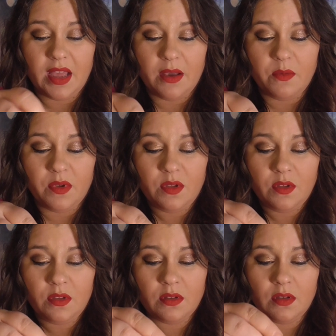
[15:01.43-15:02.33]
I
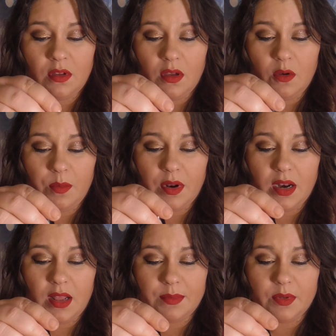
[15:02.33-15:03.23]
will open
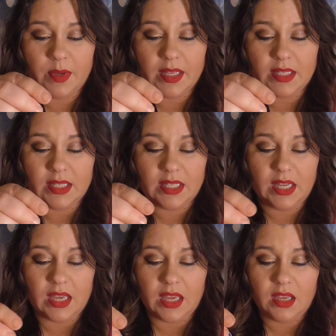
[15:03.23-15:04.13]
it up so we could
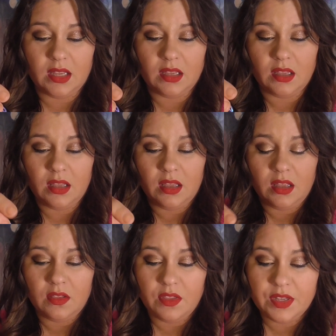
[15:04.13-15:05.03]
see it.
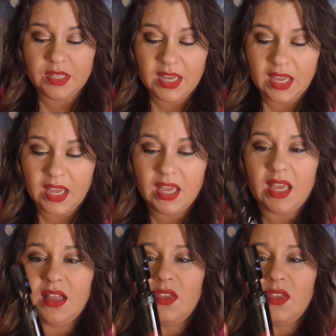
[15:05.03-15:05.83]
Looks like it